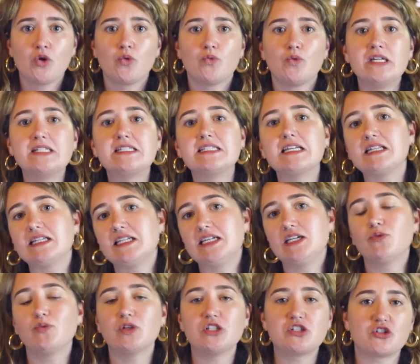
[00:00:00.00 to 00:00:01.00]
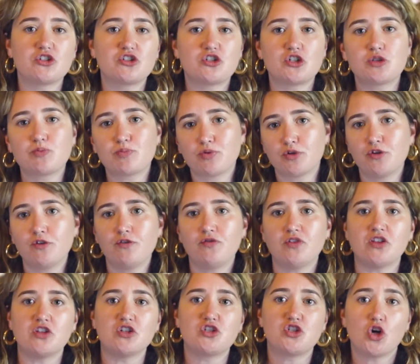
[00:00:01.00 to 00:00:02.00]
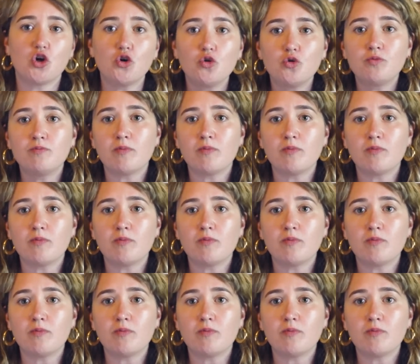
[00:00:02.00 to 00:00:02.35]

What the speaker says: Recently, researchers proved that the toad